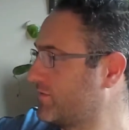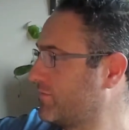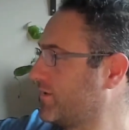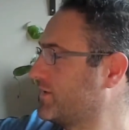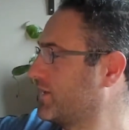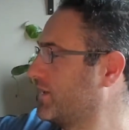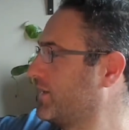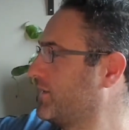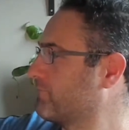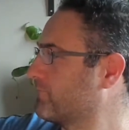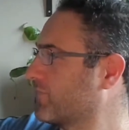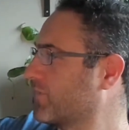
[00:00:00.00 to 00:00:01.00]
So
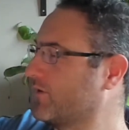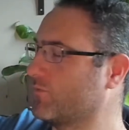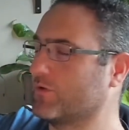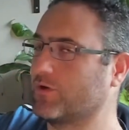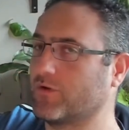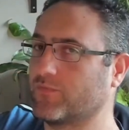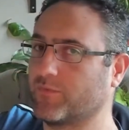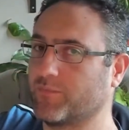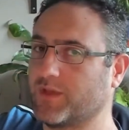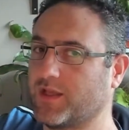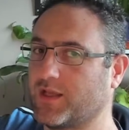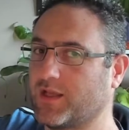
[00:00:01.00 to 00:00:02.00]
basically it would go from
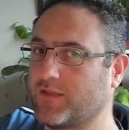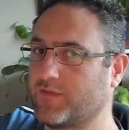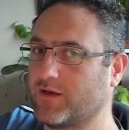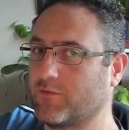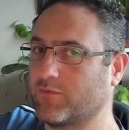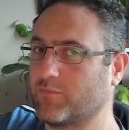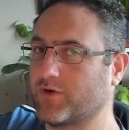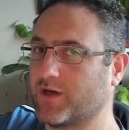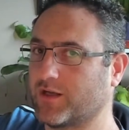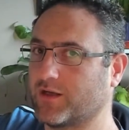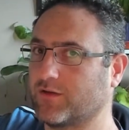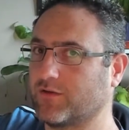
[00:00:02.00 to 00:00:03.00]
there, and then I would
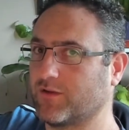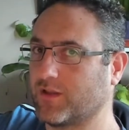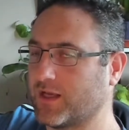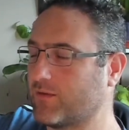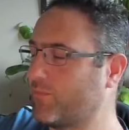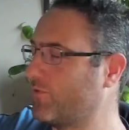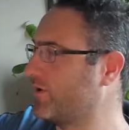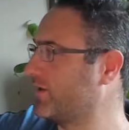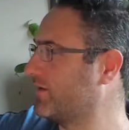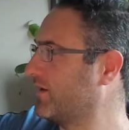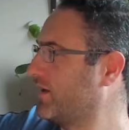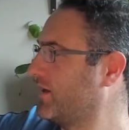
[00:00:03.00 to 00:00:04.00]
break it into that
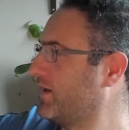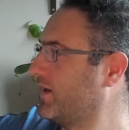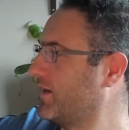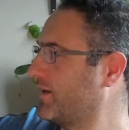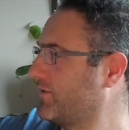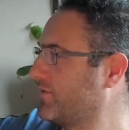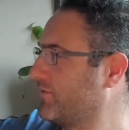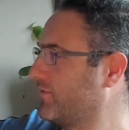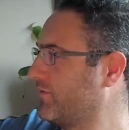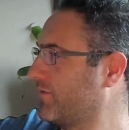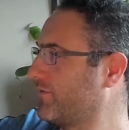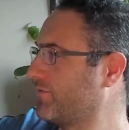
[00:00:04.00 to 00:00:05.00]
point, and I'd
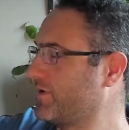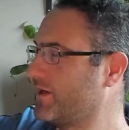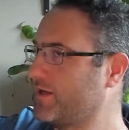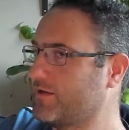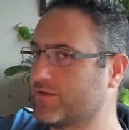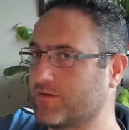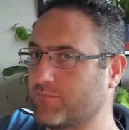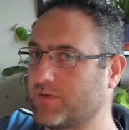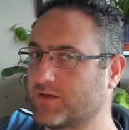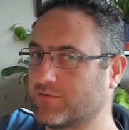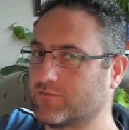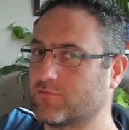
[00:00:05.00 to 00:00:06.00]
do 3, so the
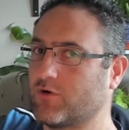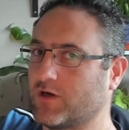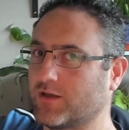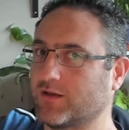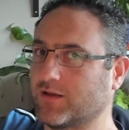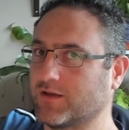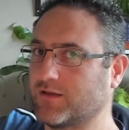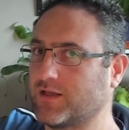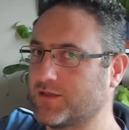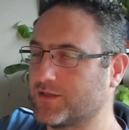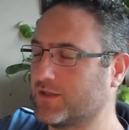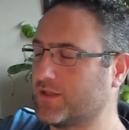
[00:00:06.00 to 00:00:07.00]
muscle's quite under
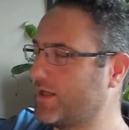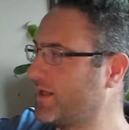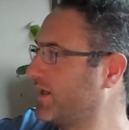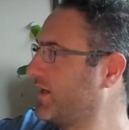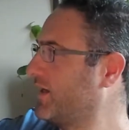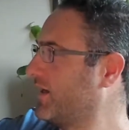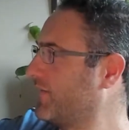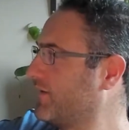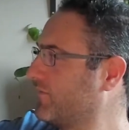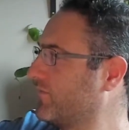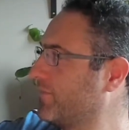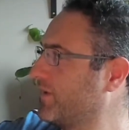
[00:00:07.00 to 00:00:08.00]
tension there, and
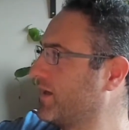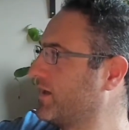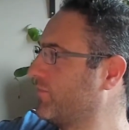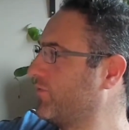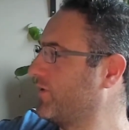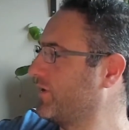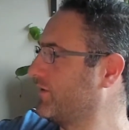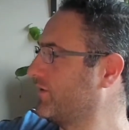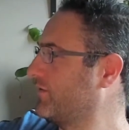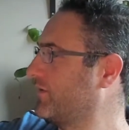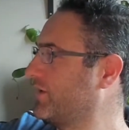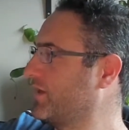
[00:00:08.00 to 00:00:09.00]
then from that point
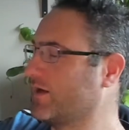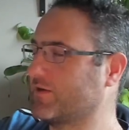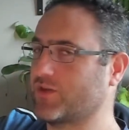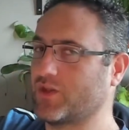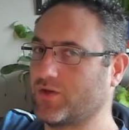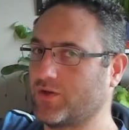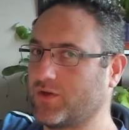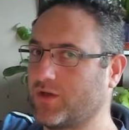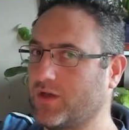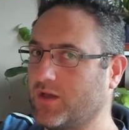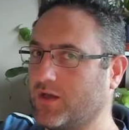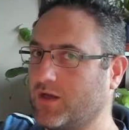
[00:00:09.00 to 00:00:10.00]
to the next third
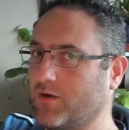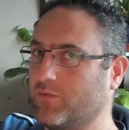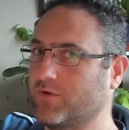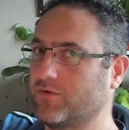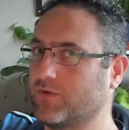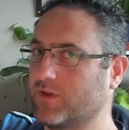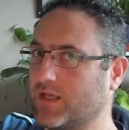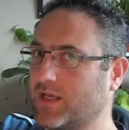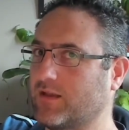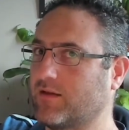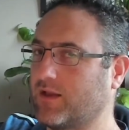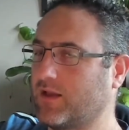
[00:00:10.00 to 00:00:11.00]
I would do
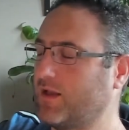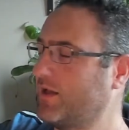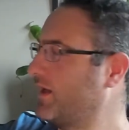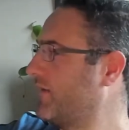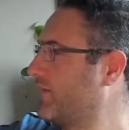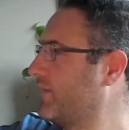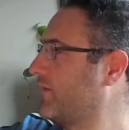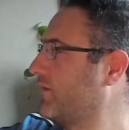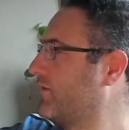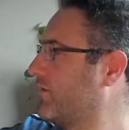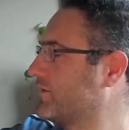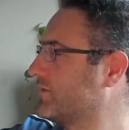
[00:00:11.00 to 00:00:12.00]
that, and then the
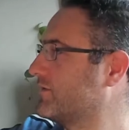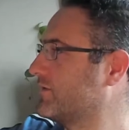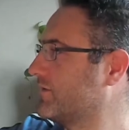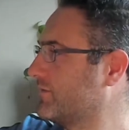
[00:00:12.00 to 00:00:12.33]
last